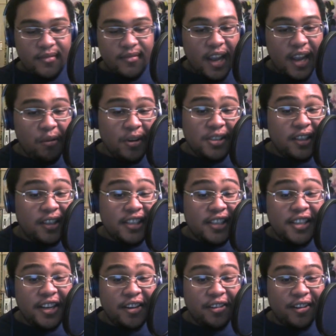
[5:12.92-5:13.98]
I wasn't
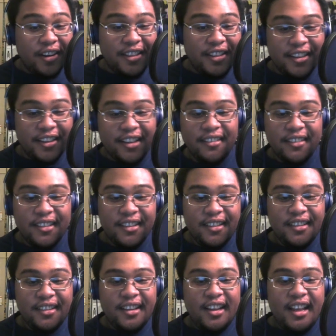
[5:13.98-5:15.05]
listening or anything.
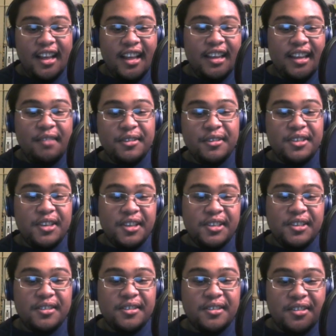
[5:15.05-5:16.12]
It was
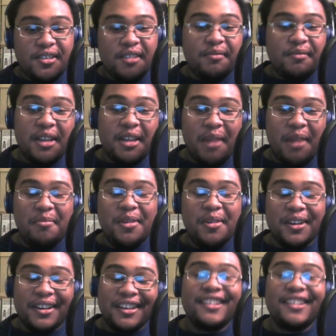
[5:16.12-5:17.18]
just something in my
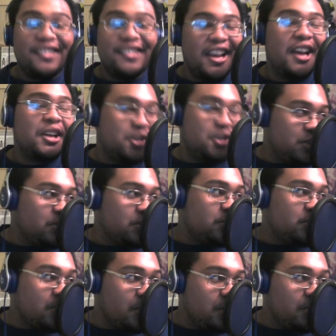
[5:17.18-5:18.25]
book. Yeah,
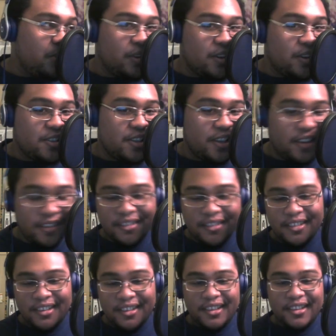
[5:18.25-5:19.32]
sure you weren't listening.
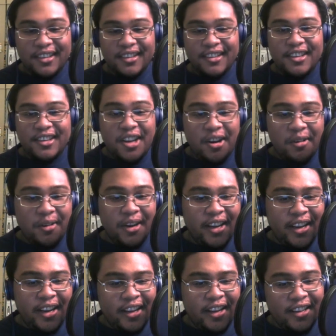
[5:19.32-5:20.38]
Yuri!
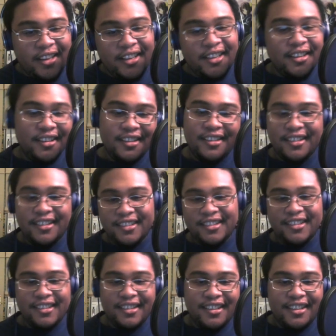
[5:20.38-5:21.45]

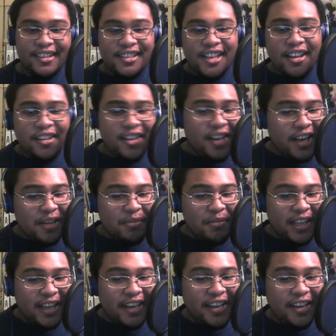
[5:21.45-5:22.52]
Tell you get a
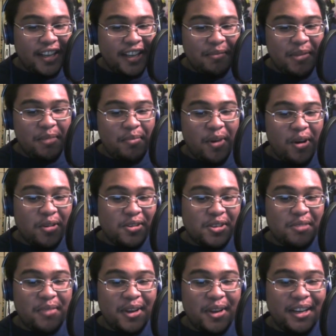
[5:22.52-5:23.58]
millennial to let me borrow
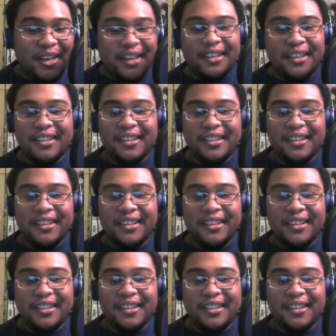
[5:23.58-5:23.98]
some money.